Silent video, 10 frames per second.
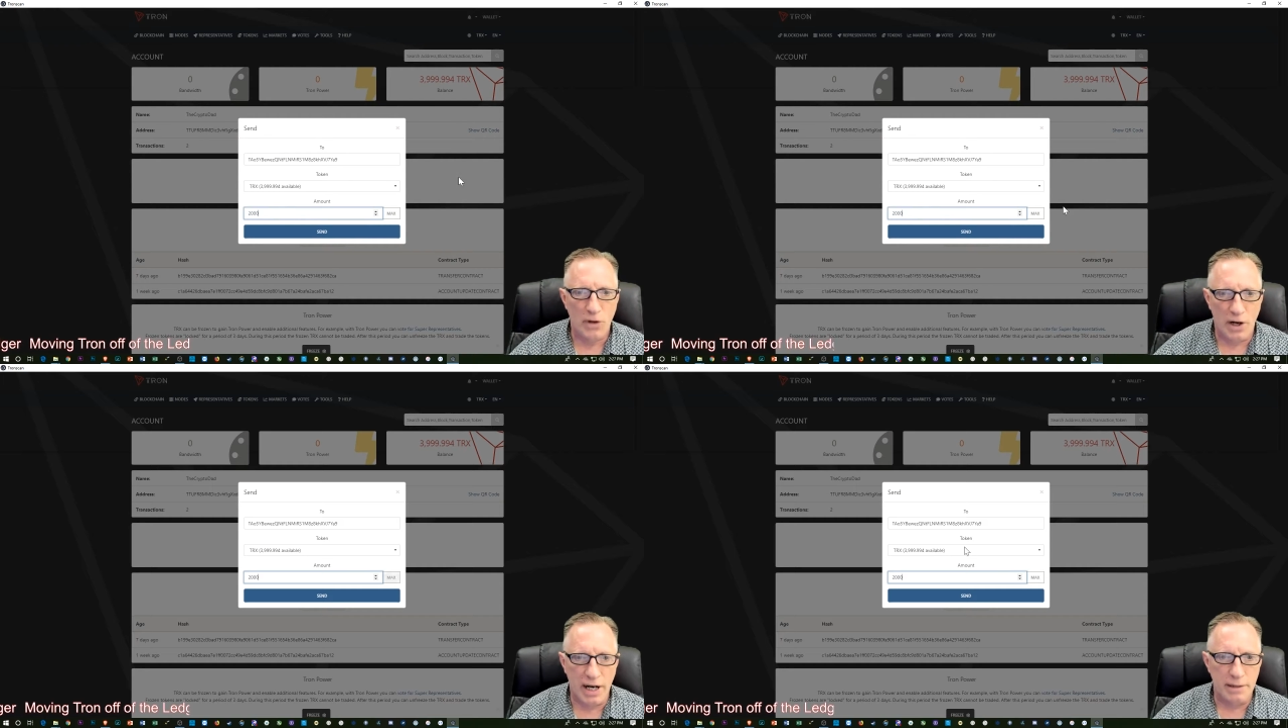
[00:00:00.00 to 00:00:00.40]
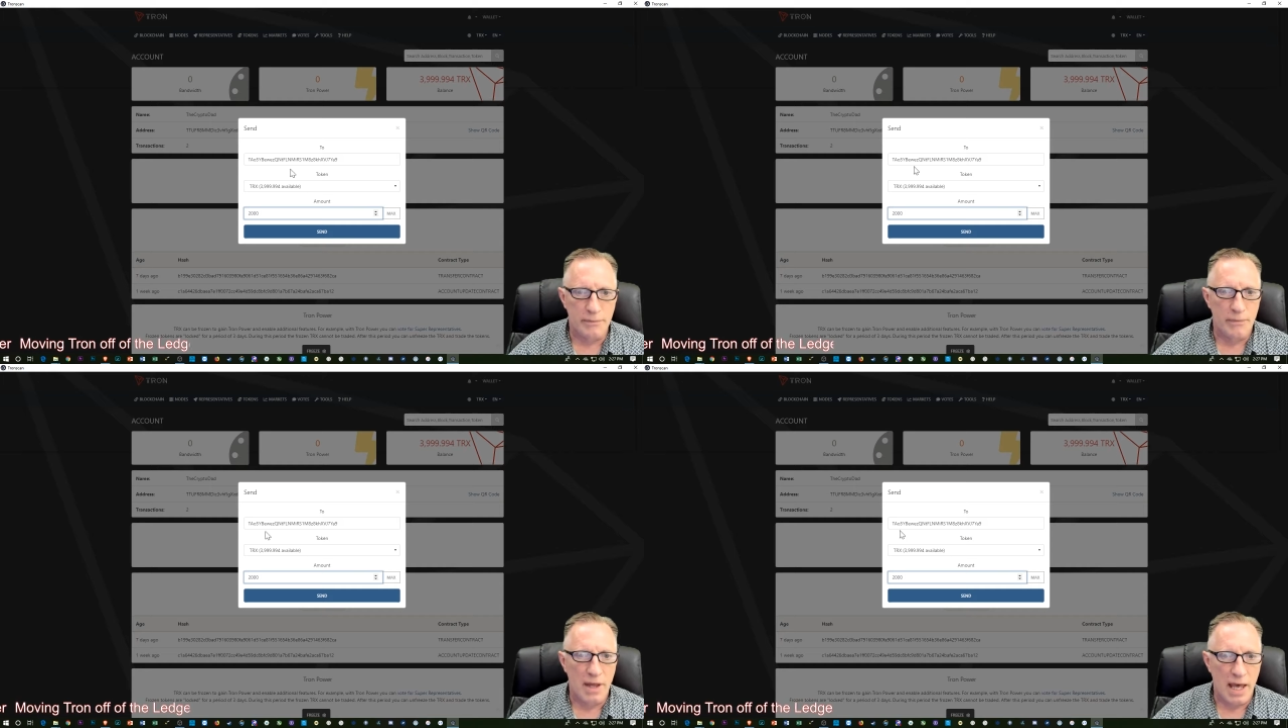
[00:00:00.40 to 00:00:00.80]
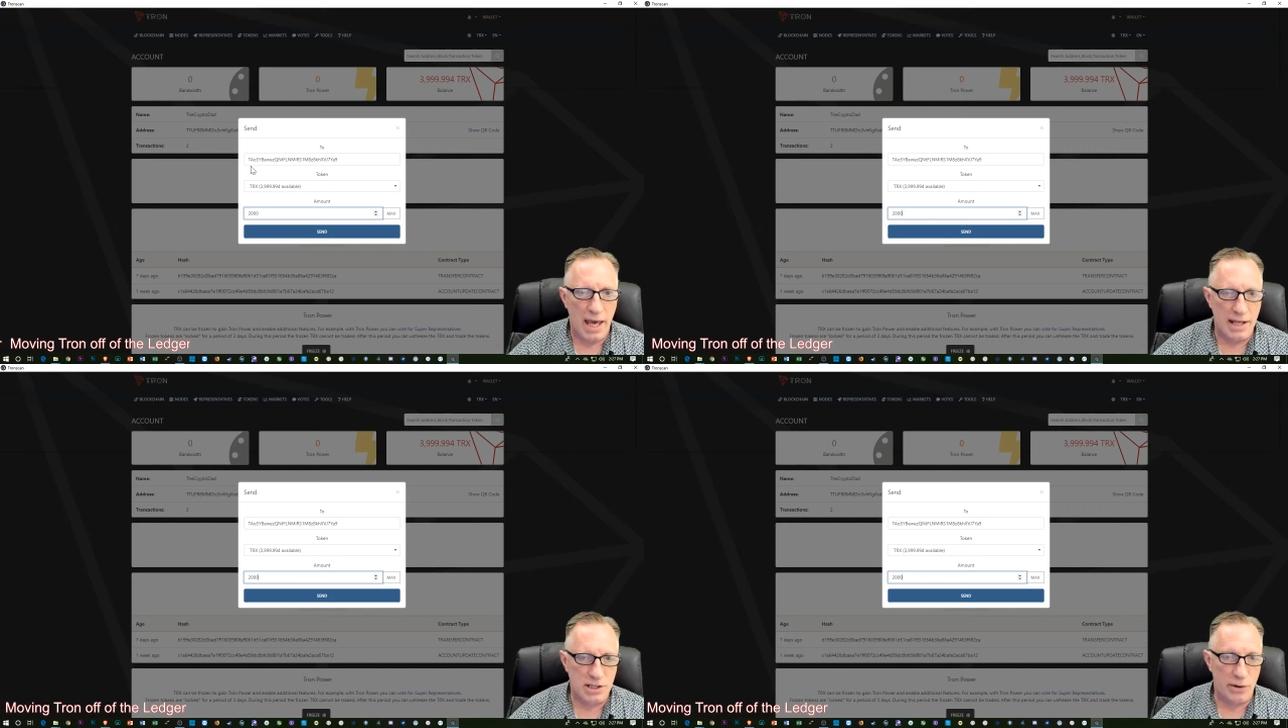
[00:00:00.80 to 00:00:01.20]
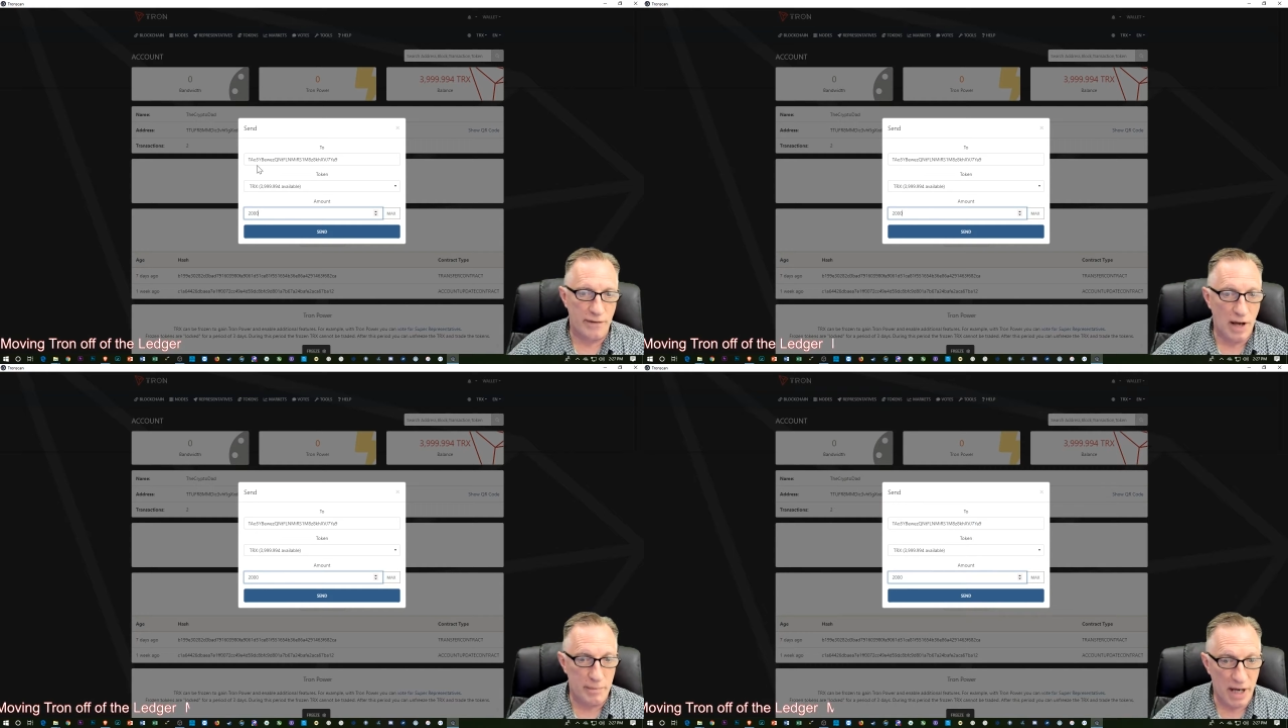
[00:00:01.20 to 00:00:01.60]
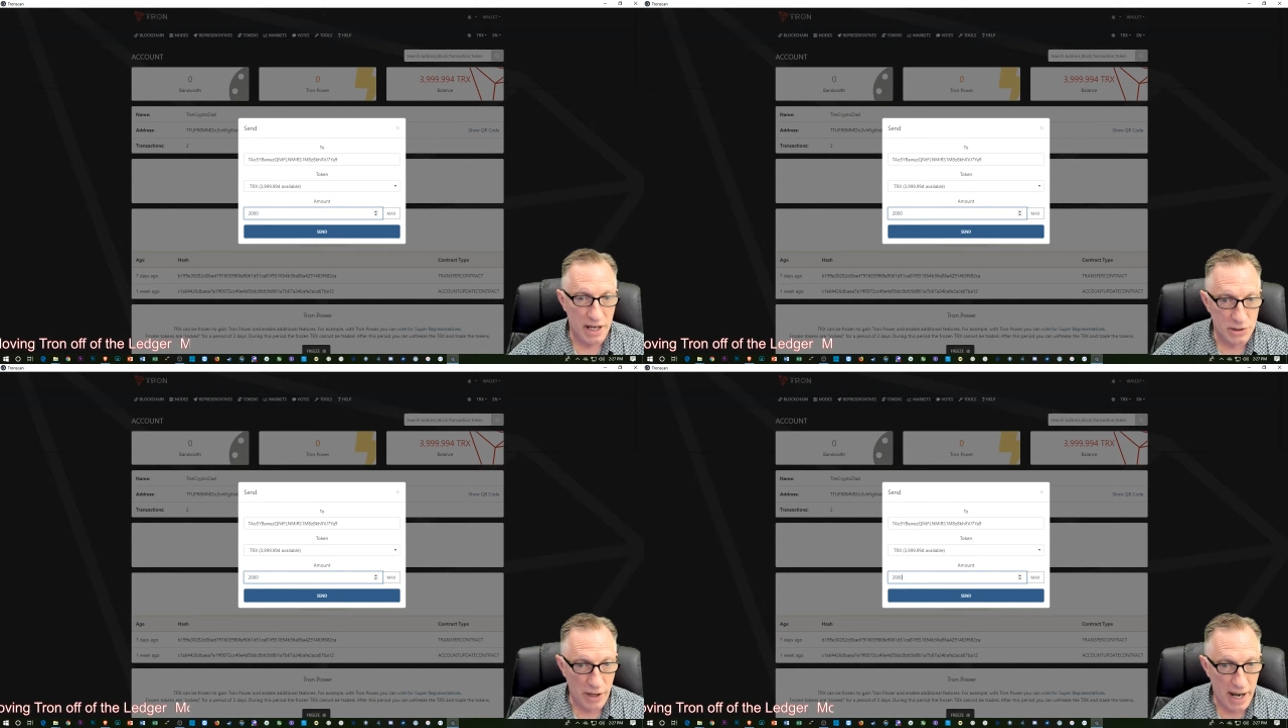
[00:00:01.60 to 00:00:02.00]
All right. And so I've got
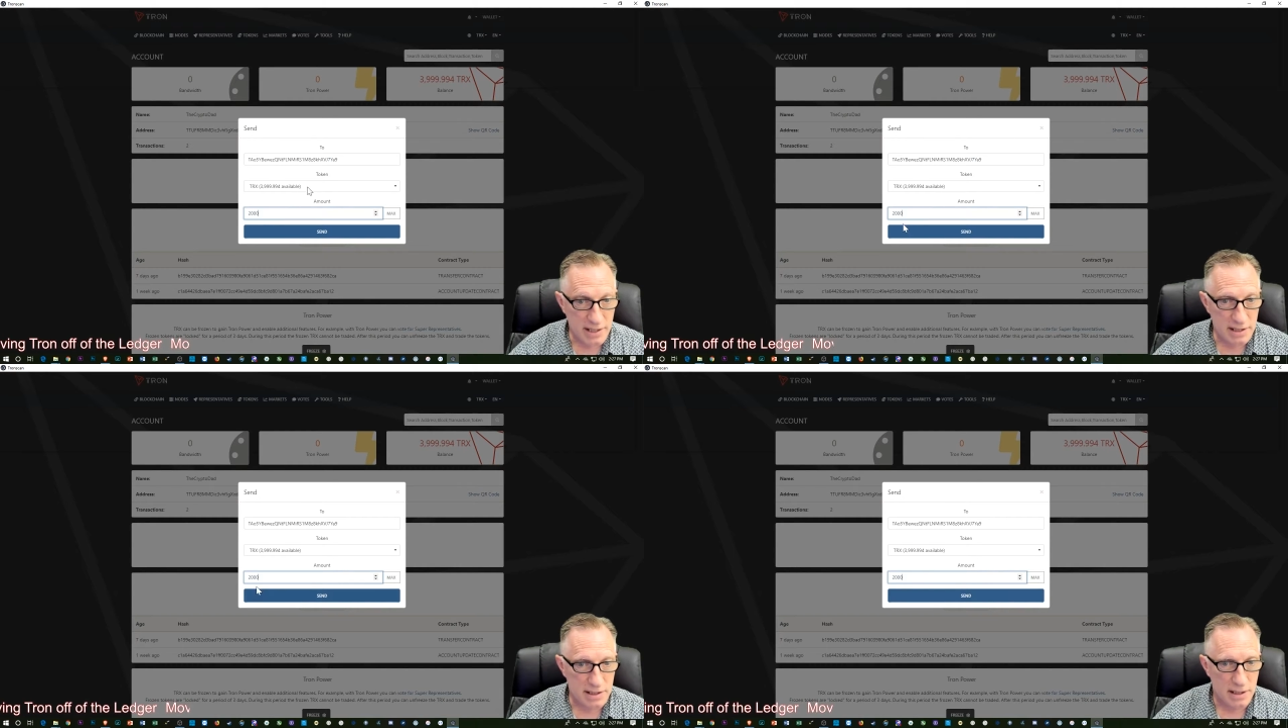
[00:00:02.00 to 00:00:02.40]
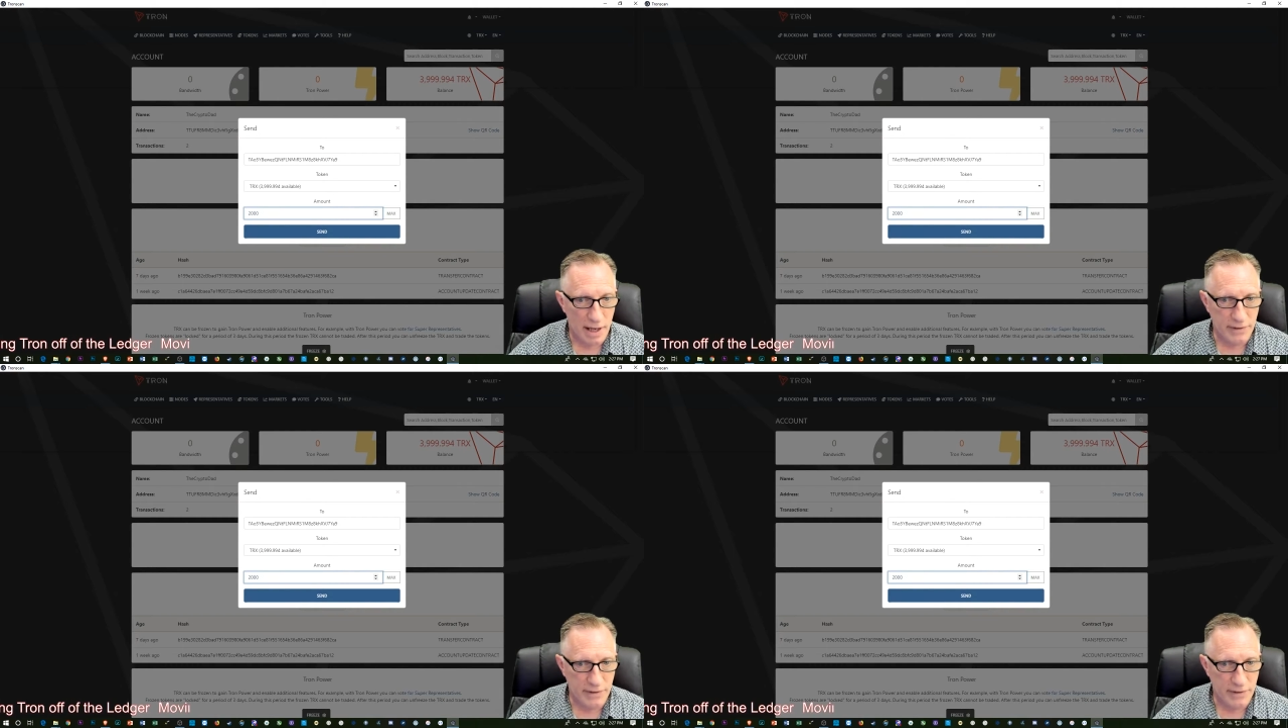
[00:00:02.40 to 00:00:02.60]
my address,